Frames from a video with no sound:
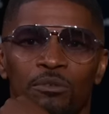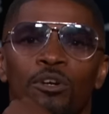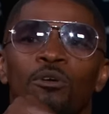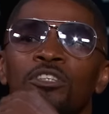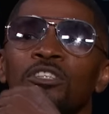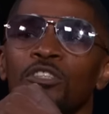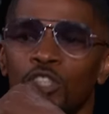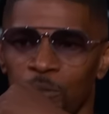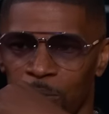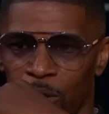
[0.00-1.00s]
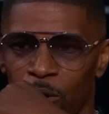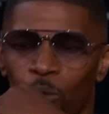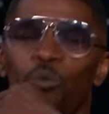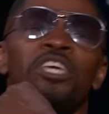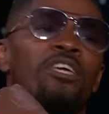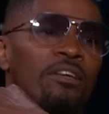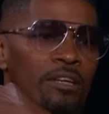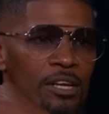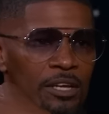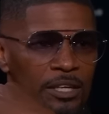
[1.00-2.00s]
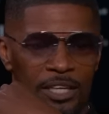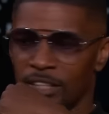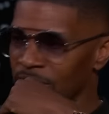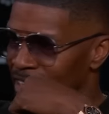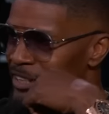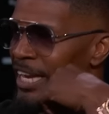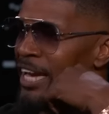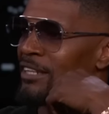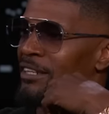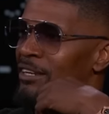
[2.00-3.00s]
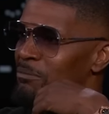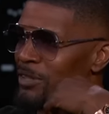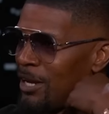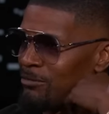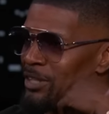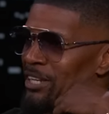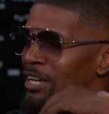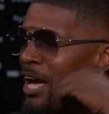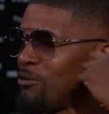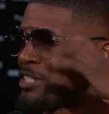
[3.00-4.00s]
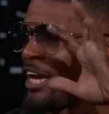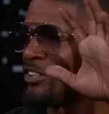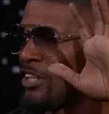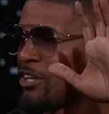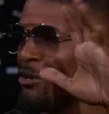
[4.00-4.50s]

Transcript: We're going to the we. Super Bowl. We. Exactly. I'm, I'm, they, but why is it coach.